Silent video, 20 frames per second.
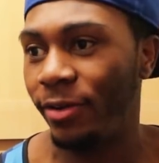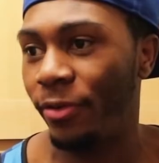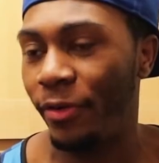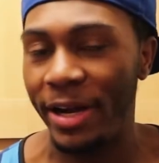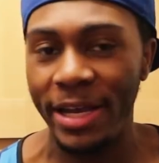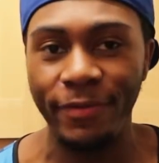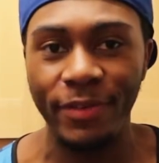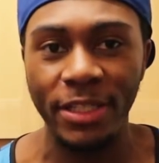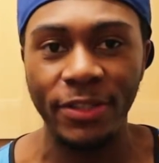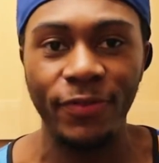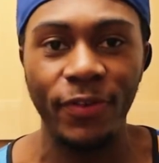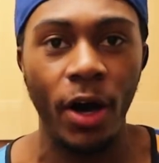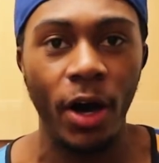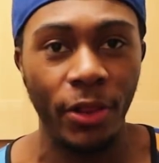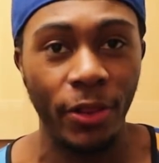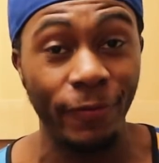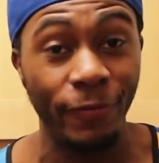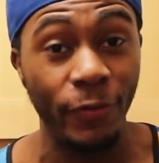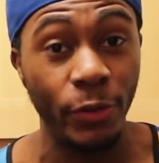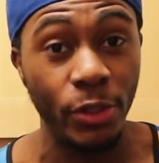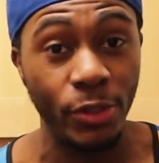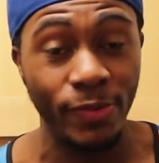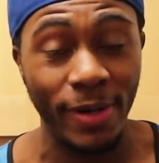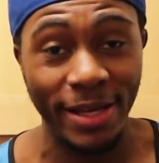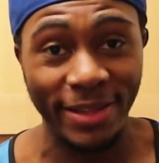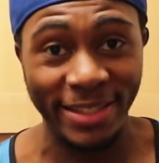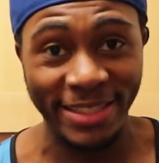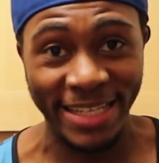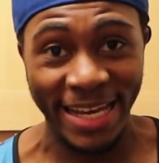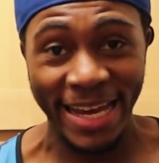cravings for other foods
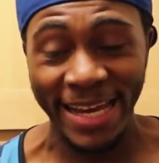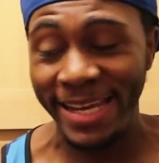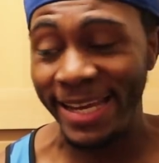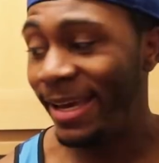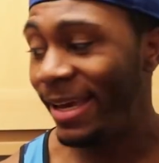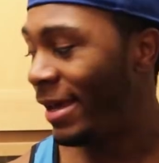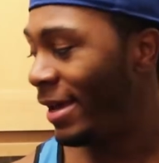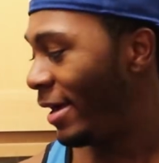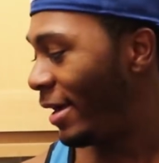throughout the day.